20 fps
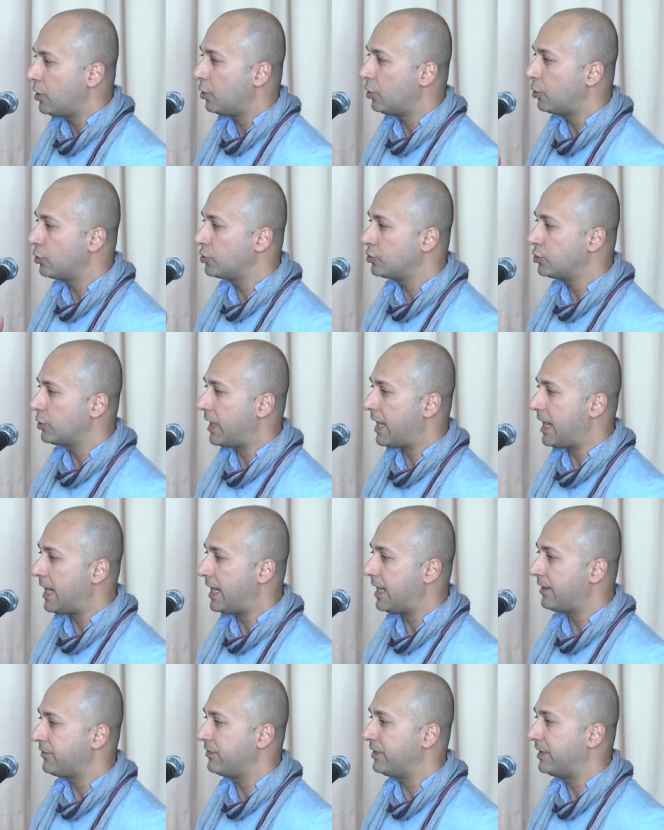or you
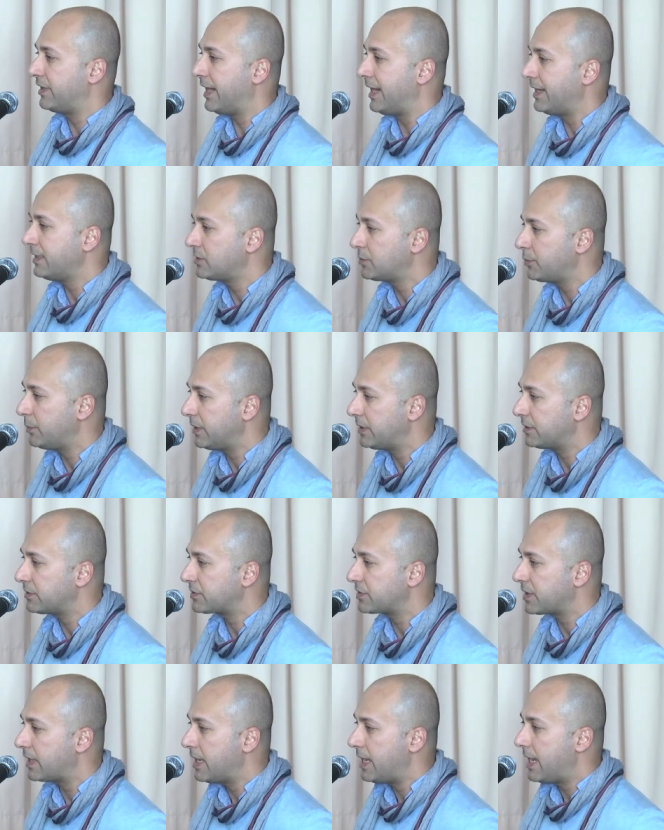have
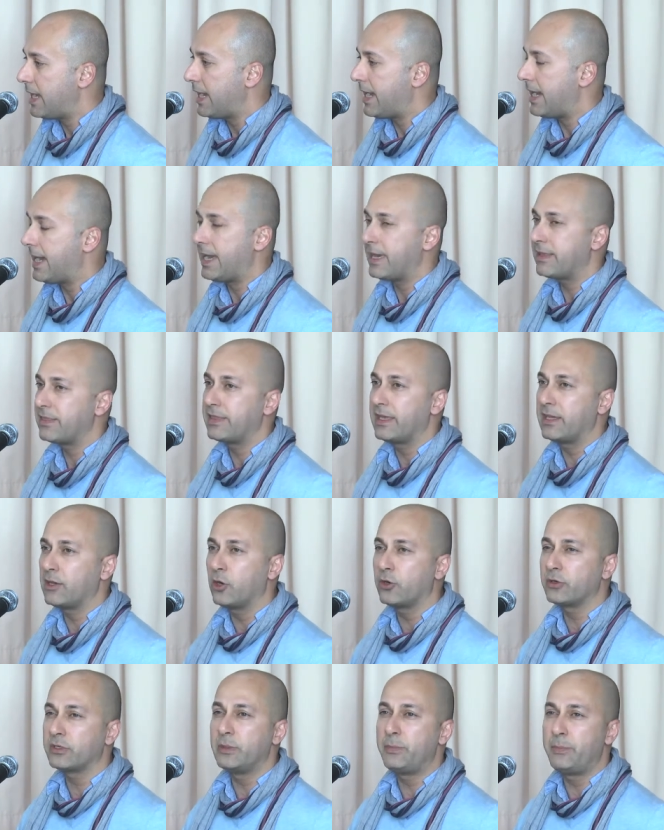nightmares, and they
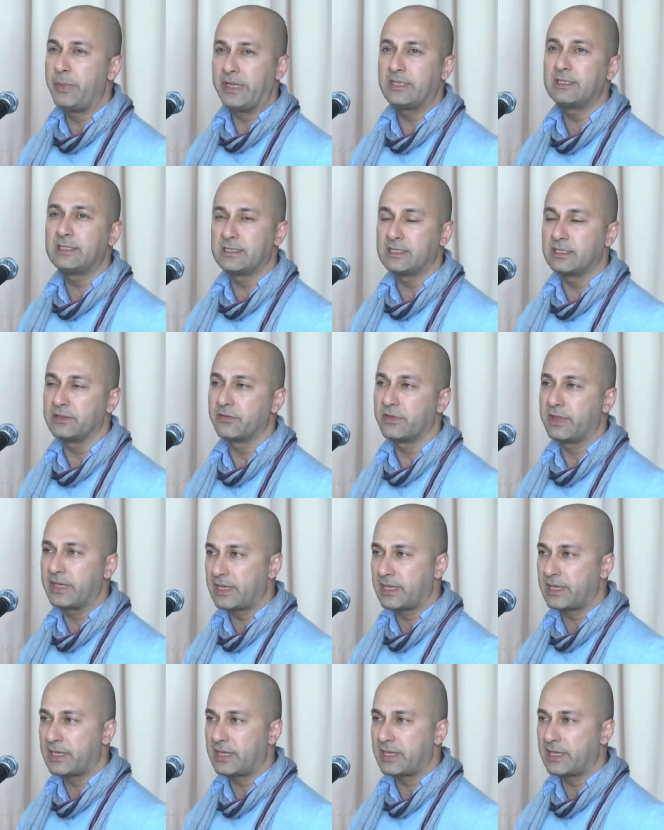are repetitive.